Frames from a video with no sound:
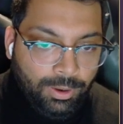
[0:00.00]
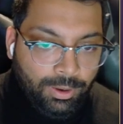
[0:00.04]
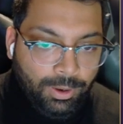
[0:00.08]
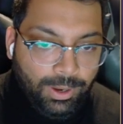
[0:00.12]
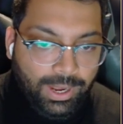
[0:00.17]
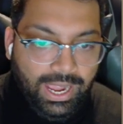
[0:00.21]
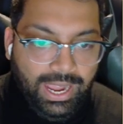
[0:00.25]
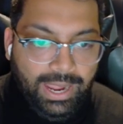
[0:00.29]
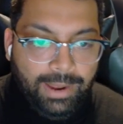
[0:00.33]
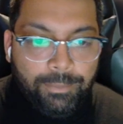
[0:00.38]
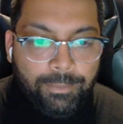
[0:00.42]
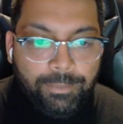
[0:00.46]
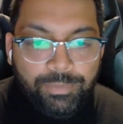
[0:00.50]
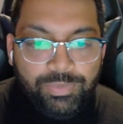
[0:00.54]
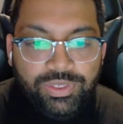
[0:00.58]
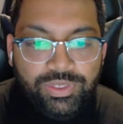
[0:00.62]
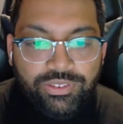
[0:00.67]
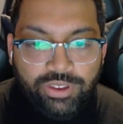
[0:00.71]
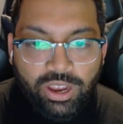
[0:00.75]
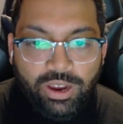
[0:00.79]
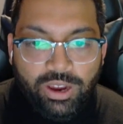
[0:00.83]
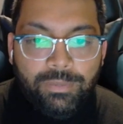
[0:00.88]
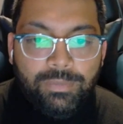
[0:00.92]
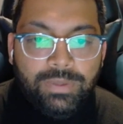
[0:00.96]
Okay,
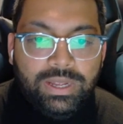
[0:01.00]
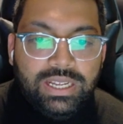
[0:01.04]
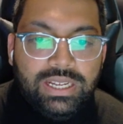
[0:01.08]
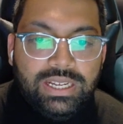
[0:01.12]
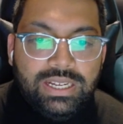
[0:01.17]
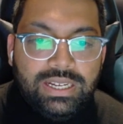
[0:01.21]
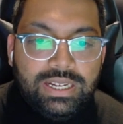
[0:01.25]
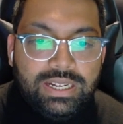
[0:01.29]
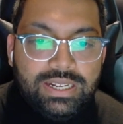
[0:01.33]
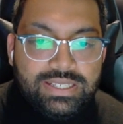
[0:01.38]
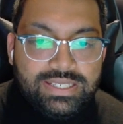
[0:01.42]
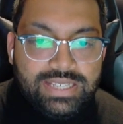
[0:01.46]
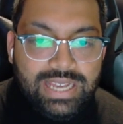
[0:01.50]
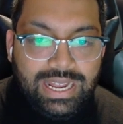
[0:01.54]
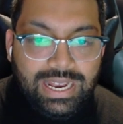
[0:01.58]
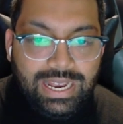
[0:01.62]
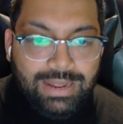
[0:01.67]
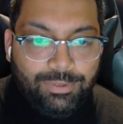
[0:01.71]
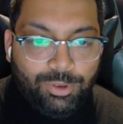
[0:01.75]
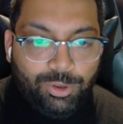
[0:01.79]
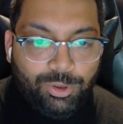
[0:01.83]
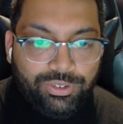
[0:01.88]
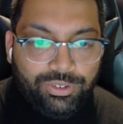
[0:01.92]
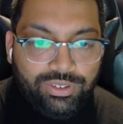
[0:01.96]
so 10
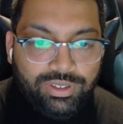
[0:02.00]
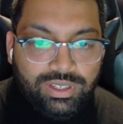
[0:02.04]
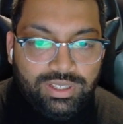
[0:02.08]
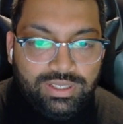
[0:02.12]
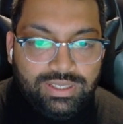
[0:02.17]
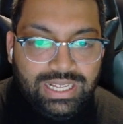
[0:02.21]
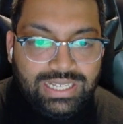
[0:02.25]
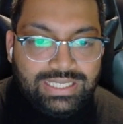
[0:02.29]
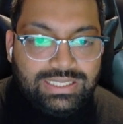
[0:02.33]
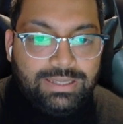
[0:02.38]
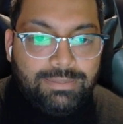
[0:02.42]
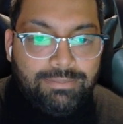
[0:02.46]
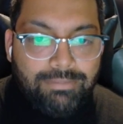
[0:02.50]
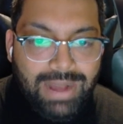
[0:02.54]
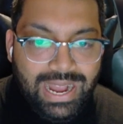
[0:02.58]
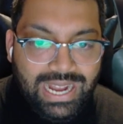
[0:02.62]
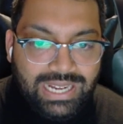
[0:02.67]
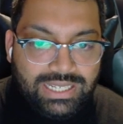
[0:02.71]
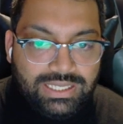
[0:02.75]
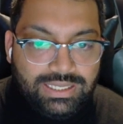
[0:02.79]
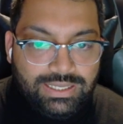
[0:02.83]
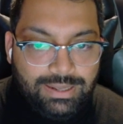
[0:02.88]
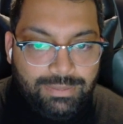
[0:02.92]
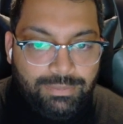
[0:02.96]
levels. That's the
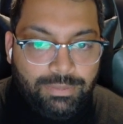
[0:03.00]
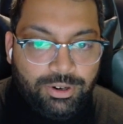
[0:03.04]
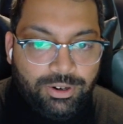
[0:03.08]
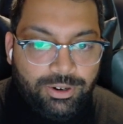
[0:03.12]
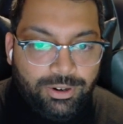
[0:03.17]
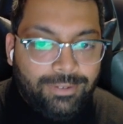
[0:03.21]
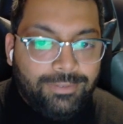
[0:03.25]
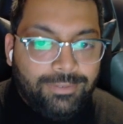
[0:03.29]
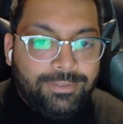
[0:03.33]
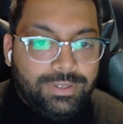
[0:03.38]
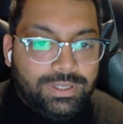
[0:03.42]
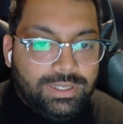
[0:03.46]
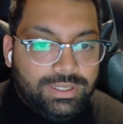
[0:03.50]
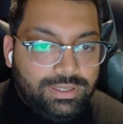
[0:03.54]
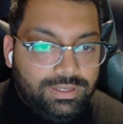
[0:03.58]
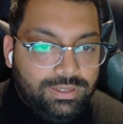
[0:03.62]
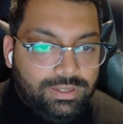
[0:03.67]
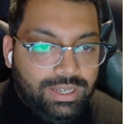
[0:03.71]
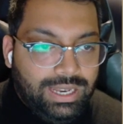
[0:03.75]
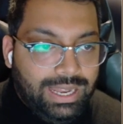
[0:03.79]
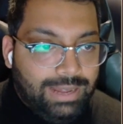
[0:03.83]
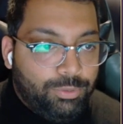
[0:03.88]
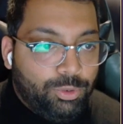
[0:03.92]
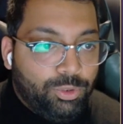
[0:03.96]
max number of
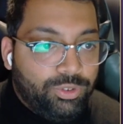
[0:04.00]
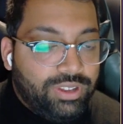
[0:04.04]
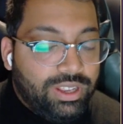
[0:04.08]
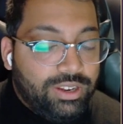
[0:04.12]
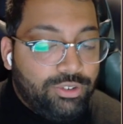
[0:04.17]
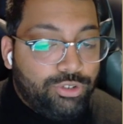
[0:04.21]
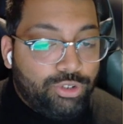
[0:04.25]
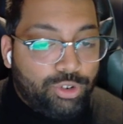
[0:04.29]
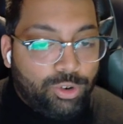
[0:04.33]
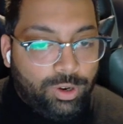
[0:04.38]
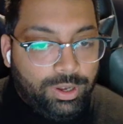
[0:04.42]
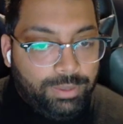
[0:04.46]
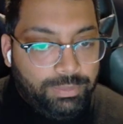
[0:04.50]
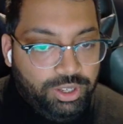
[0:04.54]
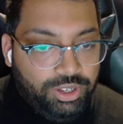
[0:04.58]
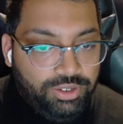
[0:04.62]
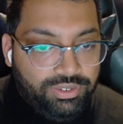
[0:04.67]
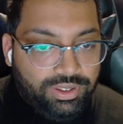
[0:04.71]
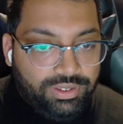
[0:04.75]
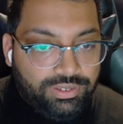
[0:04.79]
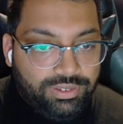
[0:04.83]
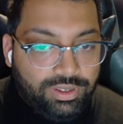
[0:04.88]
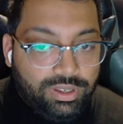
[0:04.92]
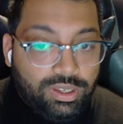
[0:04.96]
levels that Draconim
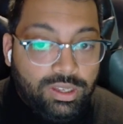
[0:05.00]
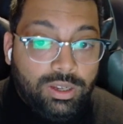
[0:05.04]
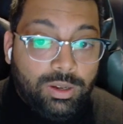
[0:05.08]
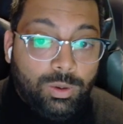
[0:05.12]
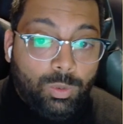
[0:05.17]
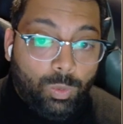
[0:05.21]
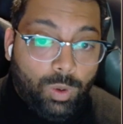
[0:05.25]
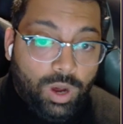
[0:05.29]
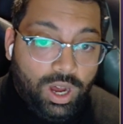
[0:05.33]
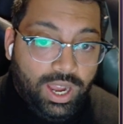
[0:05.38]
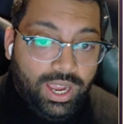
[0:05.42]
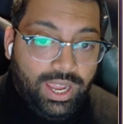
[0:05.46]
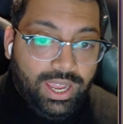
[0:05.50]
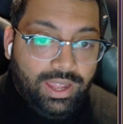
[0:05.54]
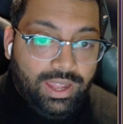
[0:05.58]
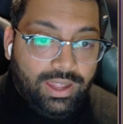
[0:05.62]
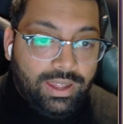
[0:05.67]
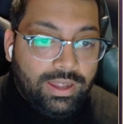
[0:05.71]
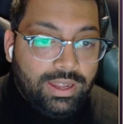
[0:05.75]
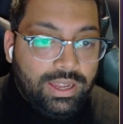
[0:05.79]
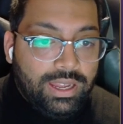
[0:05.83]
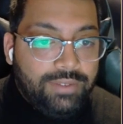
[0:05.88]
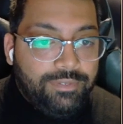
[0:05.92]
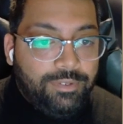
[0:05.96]
uses. Why?
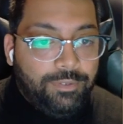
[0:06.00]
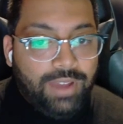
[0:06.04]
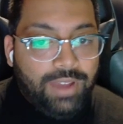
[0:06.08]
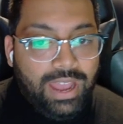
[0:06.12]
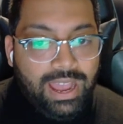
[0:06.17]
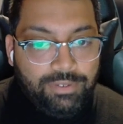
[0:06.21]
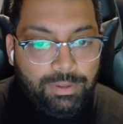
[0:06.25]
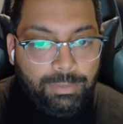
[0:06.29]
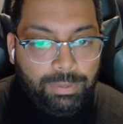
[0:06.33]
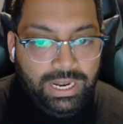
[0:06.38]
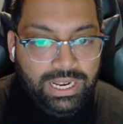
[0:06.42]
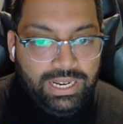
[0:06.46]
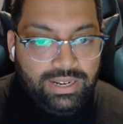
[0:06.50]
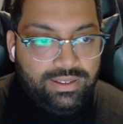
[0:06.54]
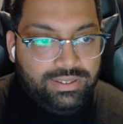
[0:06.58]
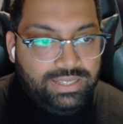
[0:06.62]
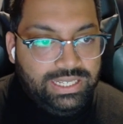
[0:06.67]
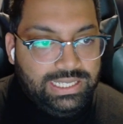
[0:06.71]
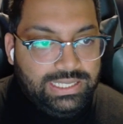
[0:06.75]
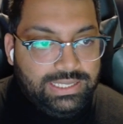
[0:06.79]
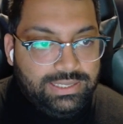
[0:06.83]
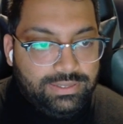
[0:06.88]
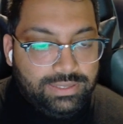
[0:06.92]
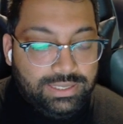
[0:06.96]
If you've ever played a
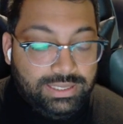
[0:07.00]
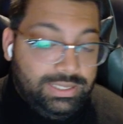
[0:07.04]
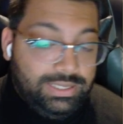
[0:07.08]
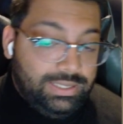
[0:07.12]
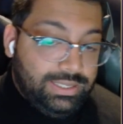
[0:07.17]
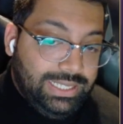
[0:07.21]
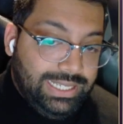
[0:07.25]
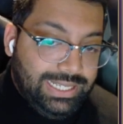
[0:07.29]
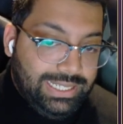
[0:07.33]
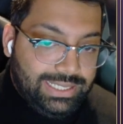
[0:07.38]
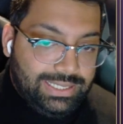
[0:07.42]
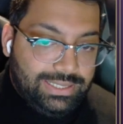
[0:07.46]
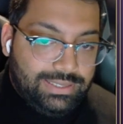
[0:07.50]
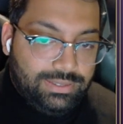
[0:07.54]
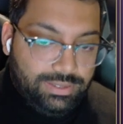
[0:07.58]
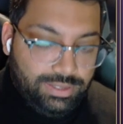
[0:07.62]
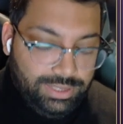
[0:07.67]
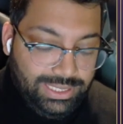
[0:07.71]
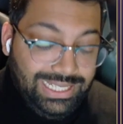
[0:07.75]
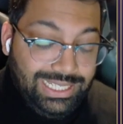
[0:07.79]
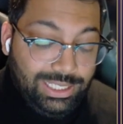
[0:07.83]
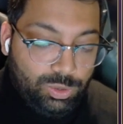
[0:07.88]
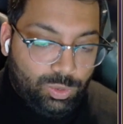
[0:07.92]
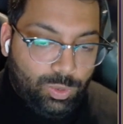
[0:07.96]

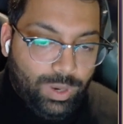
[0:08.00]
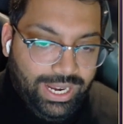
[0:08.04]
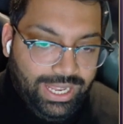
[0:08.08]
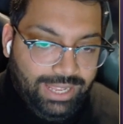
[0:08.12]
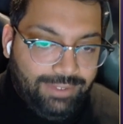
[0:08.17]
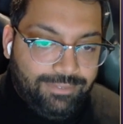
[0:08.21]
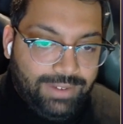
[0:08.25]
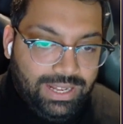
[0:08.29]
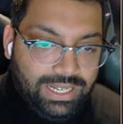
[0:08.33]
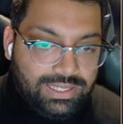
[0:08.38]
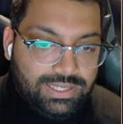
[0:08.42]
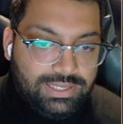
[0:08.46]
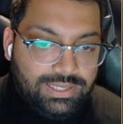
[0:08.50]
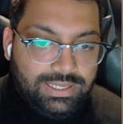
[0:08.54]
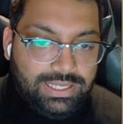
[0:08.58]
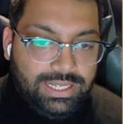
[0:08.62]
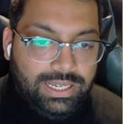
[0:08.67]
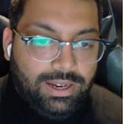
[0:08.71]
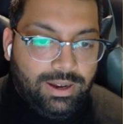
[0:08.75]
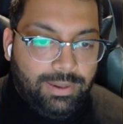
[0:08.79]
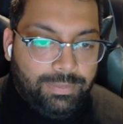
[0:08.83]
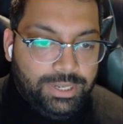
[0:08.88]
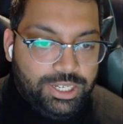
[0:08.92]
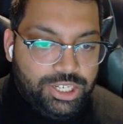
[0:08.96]
D20 fantasy
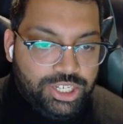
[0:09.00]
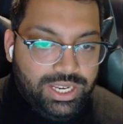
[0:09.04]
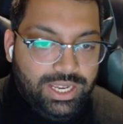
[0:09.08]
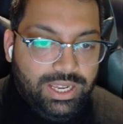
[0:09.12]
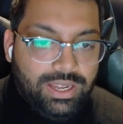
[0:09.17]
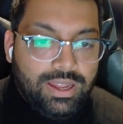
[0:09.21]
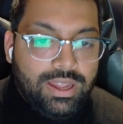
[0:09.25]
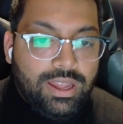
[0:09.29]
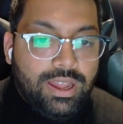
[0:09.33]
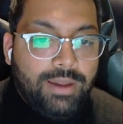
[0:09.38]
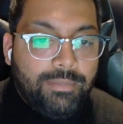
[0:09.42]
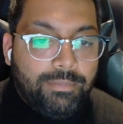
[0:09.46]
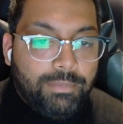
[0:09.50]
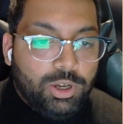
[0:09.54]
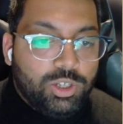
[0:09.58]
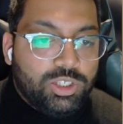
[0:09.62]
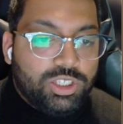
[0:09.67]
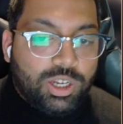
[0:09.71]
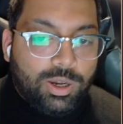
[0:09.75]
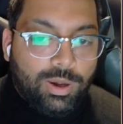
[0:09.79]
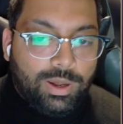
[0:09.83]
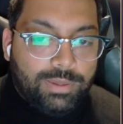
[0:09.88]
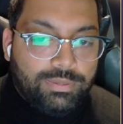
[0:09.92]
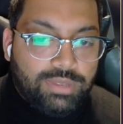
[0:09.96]
RPG,
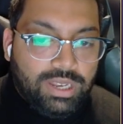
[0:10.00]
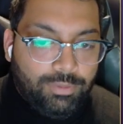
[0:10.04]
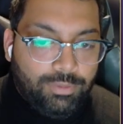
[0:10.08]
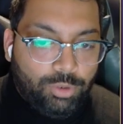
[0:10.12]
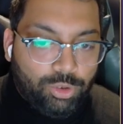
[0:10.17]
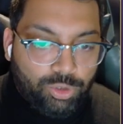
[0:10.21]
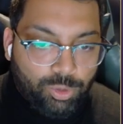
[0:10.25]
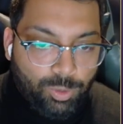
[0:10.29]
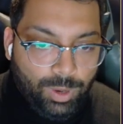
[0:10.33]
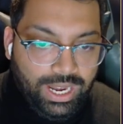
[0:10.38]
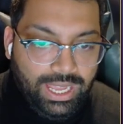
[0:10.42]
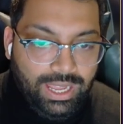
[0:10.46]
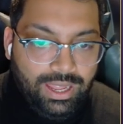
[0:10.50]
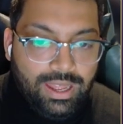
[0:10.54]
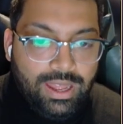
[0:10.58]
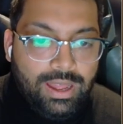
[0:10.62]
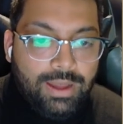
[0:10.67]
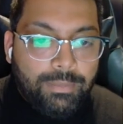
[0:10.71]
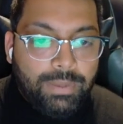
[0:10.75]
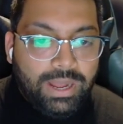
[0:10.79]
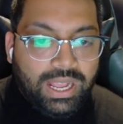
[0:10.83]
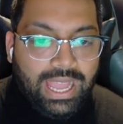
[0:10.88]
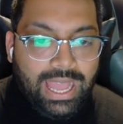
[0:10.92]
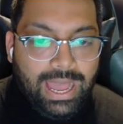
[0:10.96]
most go up to level 20,
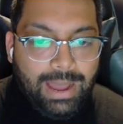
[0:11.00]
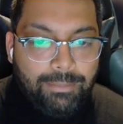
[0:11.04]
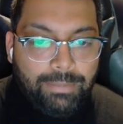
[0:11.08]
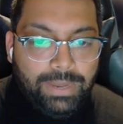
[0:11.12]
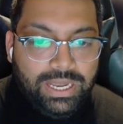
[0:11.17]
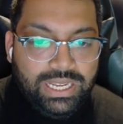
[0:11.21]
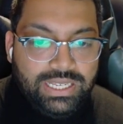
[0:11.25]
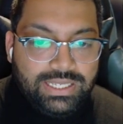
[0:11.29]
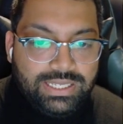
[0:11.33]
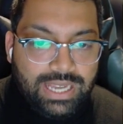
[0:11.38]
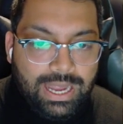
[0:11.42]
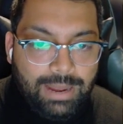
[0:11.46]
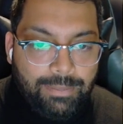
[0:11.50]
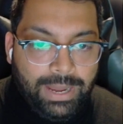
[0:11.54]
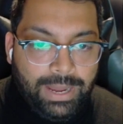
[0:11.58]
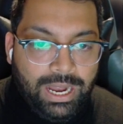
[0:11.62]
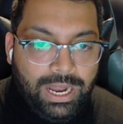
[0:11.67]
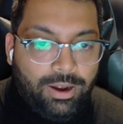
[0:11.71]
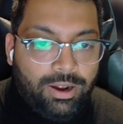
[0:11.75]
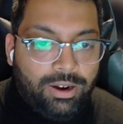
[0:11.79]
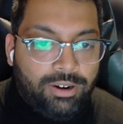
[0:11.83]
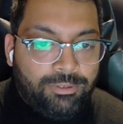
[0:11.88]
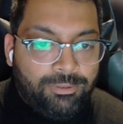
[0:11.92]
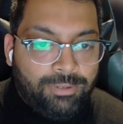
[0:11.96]
but campaigns cap
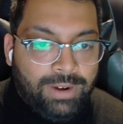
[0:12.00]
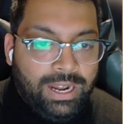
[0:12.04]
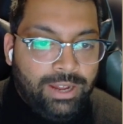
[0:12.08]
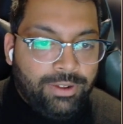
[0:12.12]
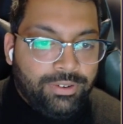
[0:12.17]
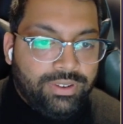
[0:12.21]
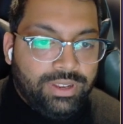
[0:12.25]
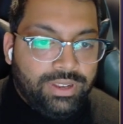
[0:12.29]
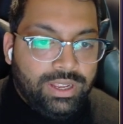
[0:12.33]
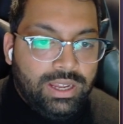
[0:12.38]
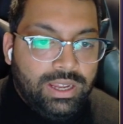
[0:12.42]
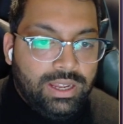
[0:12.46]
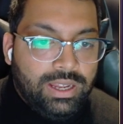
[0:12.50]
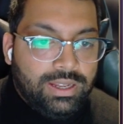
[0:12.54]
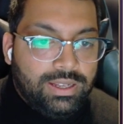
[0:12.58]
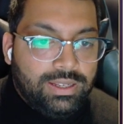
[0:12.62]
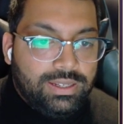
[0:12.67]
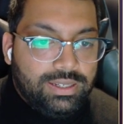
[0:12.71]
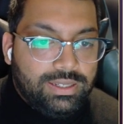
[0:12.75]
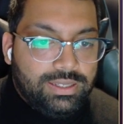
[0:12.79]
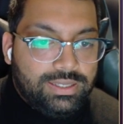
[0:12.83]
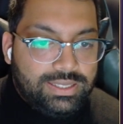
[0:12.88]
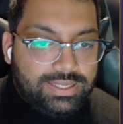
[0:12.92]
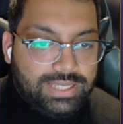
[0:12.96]
out at around
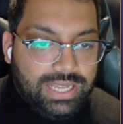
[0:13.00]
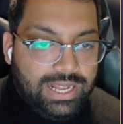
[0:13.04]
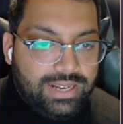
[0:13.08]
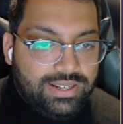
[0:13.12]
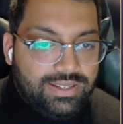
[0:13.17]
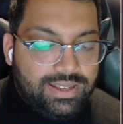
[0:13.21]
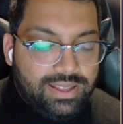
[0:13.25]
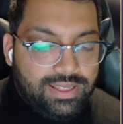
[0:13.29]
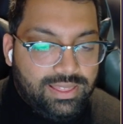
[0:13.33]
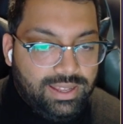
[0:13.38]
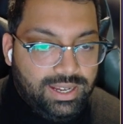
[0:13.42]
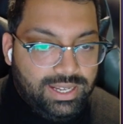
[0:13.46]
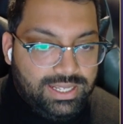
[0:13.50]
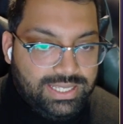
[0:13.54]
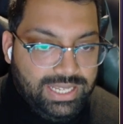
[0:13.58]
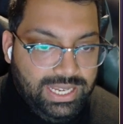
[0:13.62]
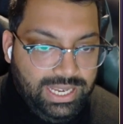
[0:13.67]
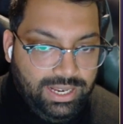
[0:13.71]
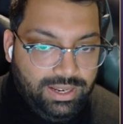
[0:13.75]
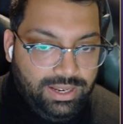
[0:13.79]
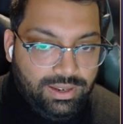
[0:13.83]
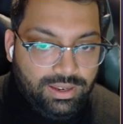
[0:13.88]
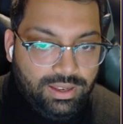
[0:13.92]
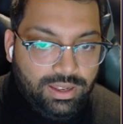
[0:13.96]
10 to
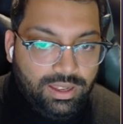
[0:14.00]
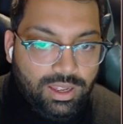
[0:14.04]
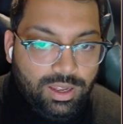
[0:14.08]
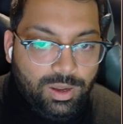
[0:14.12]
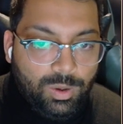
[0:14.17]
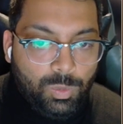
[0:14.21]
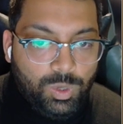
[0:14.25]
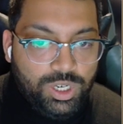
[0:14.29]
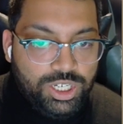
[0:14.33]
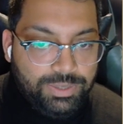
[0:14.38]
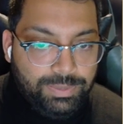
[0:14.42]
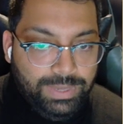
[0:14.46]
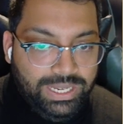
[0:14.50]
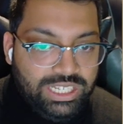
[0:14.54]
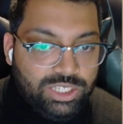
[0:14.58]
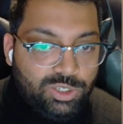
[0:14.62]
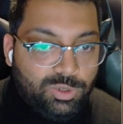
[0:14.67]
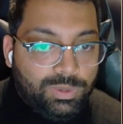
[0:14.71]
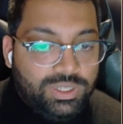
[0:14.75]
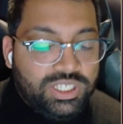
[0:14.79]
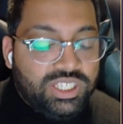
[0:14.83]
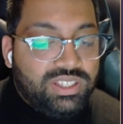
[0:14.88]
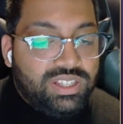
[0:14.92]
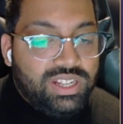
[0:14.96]
13, which means
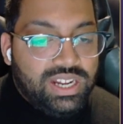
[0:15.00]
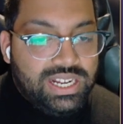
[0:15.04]
almost